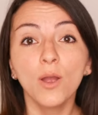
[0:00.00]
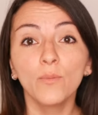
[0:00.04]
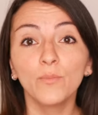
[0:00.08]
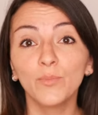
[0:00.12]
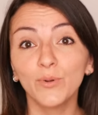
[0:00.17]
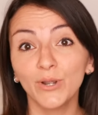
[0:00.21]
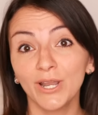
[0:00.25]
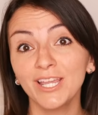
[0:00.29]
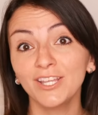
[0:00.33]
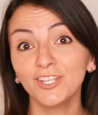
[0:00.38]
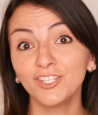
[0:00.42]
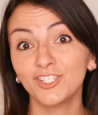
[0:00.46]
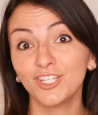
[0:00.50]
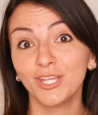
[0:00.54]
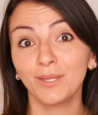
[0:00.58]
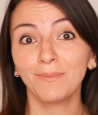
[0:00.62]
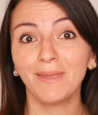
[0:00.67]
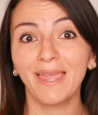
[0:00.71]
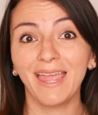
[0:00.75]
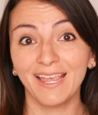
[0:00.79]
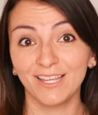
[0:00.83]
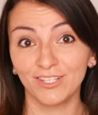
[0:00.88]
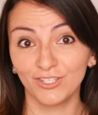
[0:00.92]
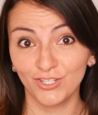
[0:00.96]
Brain
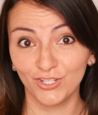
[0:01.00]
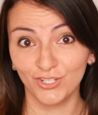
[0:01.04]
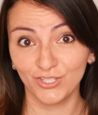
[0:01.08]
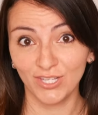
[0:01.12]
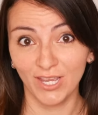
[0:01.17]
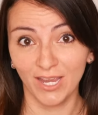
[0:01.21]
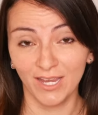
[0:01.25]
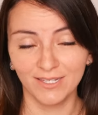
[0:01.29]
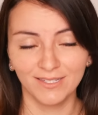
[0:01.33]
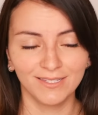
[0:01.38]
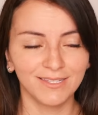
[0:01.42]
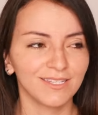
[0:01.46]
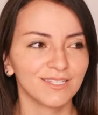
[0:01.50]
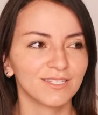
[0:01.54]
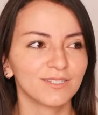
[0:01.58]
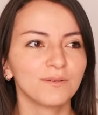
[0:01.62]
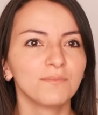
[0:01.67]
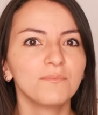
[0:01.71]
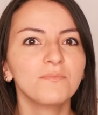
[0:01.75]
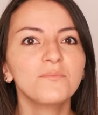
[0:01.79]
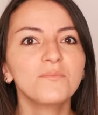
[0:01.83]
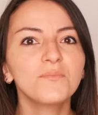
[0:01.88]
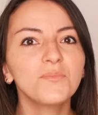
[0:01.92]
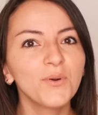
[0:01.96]
gym
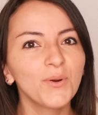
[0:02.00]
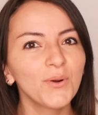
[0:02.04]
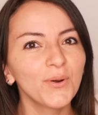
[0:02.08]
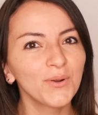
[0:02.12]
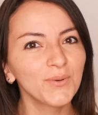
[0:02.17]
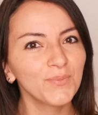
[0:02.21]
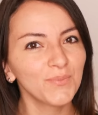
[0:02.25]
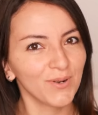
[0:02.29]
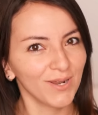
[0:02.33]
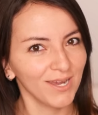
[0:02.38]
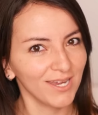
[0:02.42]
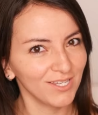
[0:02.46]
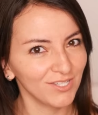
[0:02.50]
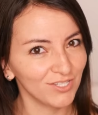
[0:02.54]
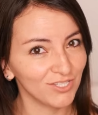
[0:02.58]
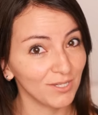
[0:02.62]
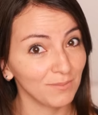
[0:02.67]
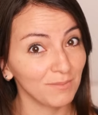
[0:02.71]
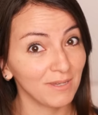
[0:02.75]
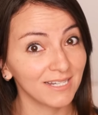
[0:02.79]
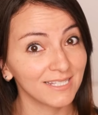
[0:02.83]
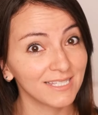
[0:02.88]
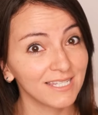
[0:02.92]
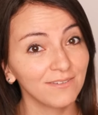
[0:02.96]
exercises. More brain
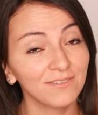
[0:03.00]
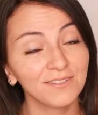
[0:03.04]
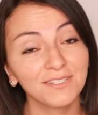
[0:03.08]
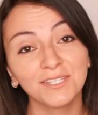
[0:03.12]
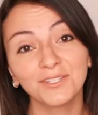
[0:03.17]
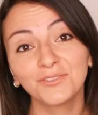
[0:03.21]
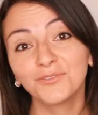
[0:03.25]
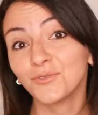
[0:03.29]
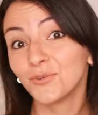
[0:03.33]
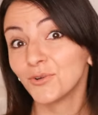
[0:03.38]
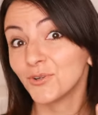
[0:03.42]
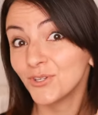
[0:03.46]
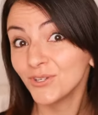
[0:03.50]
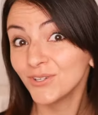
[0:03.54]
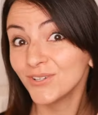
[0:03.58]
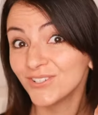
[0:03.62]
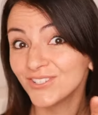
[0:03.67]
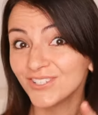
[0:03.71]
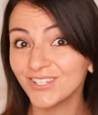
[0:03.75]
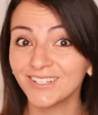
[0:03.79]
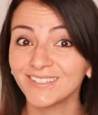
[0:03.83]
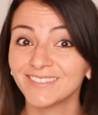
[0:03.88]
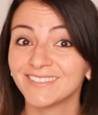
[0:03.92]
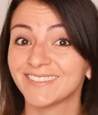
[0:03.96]
gym activities for your
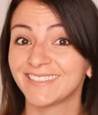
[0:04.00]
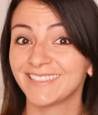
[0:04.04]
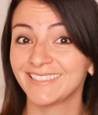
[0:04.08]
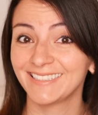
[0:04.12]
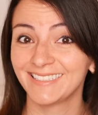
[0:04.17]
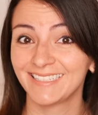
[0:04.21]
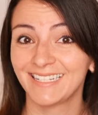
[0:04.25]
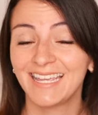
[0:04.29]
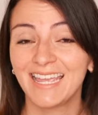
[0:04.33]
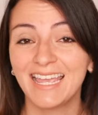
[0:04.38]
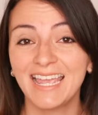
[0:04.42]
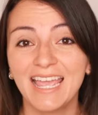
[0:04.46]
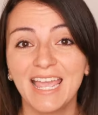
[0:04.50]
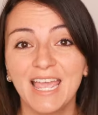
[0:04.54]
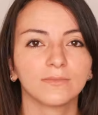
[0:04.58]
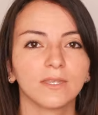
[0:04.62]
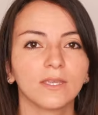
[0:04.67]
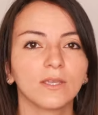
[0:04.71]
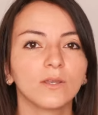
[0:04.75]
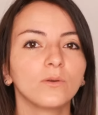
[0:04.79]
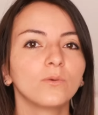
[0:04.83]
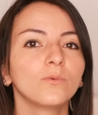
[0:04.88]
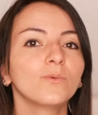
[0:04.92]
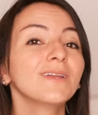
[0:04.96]
children.
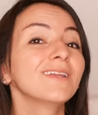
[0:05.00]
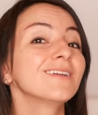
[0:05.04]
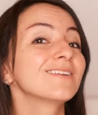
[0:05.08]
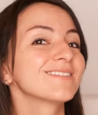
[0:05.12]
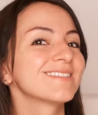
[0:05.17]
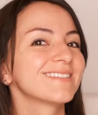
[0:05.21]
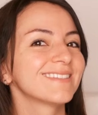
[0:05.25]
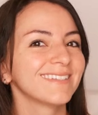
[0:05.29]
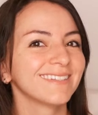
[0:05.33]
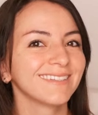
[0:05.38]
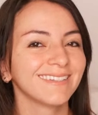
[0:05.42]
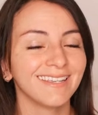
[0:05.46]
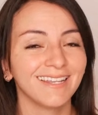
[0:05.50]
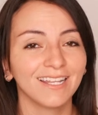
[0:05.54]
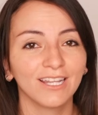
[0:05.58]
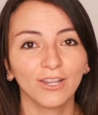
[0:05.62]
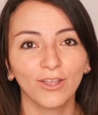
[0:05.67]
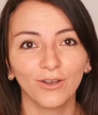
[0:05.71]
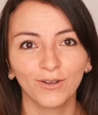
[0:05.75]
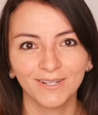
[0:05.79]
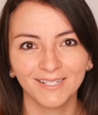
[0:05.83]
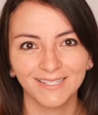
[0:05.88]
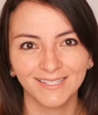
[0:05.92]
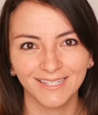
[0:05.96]
We are still in
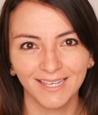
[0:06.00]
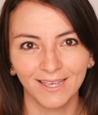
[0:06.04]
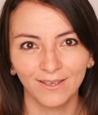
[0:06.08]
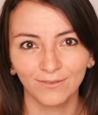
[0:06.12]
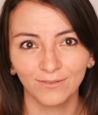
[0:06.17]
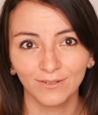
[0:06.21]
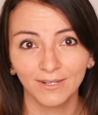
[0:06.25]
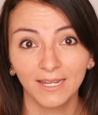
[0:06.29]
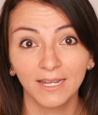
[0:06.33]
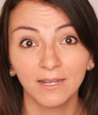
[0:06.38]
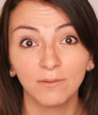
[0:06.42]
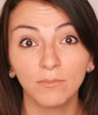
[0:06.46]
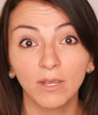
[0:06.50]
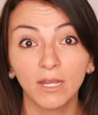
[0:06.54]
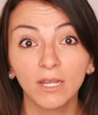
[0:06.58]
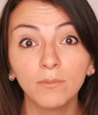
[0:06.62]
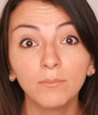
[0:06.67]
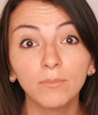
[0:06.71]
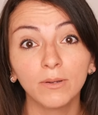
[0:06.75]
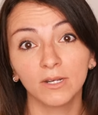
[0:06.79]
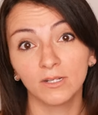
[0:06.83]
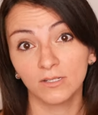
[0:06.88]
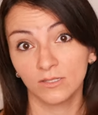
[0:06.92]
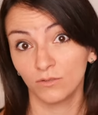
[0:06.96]
lockdown in
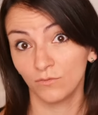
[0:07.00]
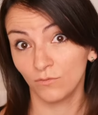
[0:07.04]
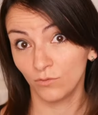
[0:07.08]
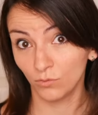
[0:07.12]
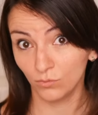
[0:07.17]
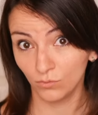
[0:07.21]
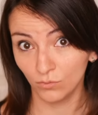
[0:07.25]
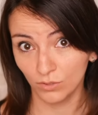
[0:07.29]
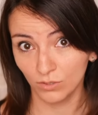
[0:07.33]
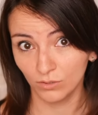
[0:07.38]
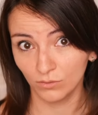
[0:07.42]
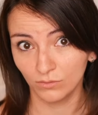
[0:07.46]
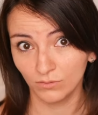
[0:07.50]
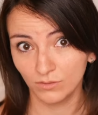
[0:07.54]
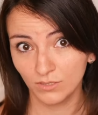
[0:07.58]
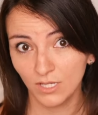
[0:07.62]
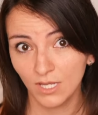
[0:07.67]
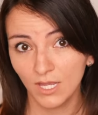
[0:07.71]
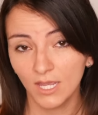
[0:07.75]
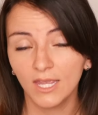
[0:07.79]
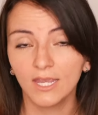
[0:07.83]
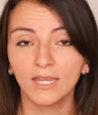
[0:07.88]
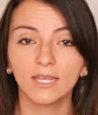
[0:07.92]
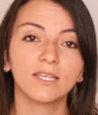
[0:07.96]
many parts of the world.
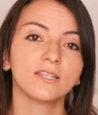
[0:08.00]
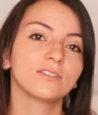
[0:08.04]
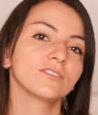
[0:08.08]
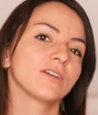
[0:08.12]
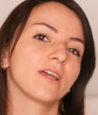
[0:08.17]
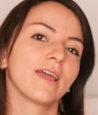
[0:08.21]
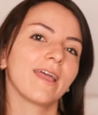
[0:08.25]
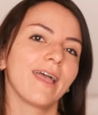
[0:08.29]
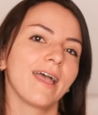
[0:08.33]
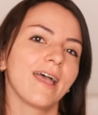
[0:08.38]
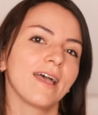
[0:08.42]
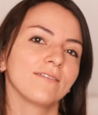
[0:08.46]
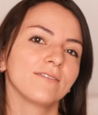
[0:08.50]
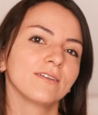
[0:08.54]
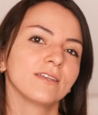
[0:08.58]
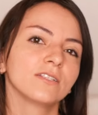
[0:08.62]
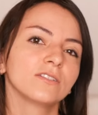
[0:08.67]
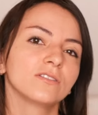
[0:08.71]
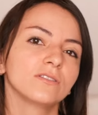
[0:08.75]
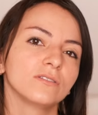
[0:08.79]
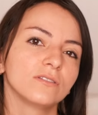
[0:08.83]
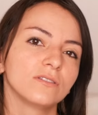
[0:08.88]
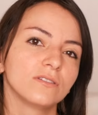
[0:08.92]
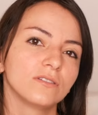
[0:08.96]
Kids are
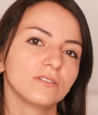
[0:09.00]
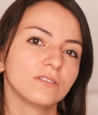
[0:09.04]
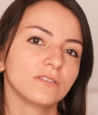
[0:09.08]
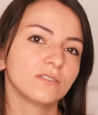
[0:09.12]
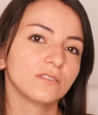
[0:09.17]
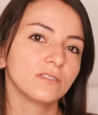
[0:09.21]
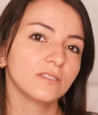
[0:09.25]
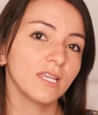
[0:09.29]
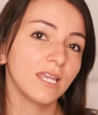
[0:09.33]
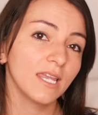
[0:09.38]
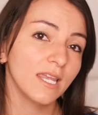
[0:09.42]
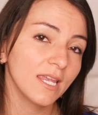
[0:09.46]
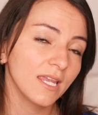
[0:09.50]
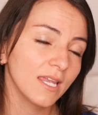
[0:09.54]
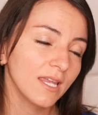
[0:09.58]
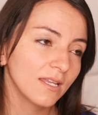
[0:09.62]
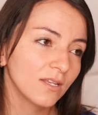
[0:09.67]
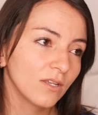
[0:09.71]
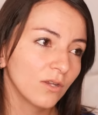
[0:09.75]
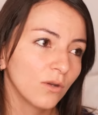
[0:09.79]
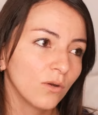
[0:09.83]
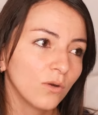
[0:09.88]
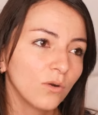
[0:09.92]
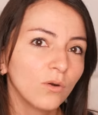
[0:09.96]
having to stay
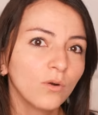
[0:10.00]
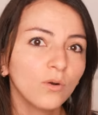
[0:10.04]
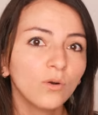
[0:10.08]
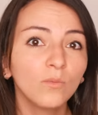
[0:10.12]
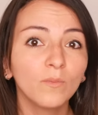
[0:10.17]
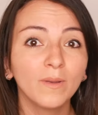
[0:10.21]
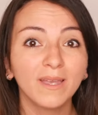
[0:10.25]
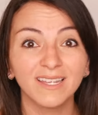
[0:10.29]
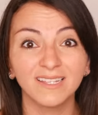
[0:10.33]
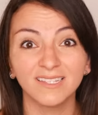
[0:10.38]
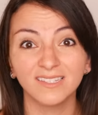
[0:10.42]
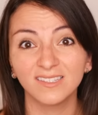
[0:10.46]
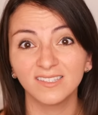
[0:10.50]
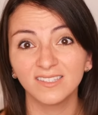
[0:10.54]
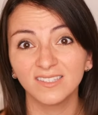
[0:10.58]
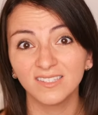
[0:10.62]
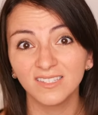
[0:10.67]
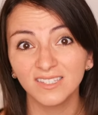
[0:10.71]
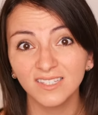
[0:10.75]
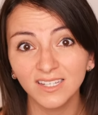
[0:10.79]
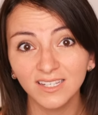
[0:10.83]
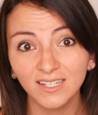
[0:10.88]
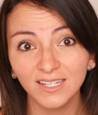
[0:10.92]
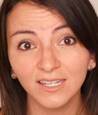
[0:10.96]
at home and
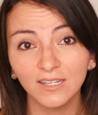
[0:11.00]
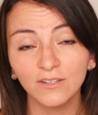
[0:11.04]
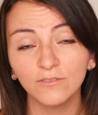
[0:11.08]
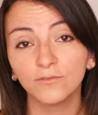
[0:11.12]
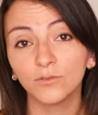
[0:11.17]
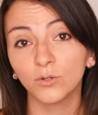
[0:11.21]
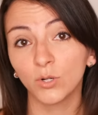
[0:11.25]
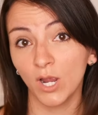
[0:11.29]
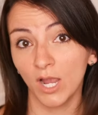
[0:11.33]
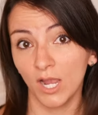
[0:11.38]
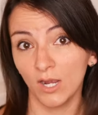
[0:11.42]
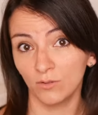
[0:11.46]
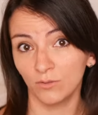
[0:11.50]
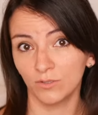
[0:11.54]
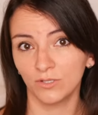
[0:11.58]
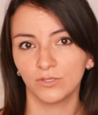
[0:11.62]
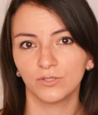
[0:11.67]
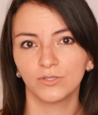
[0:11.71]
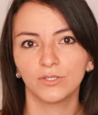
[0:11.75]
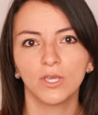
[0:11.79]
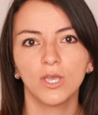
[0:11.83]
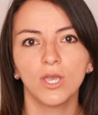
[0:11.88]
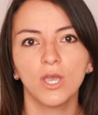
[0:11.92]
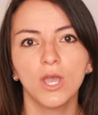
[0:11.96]
study for
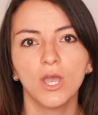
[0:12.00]
hours.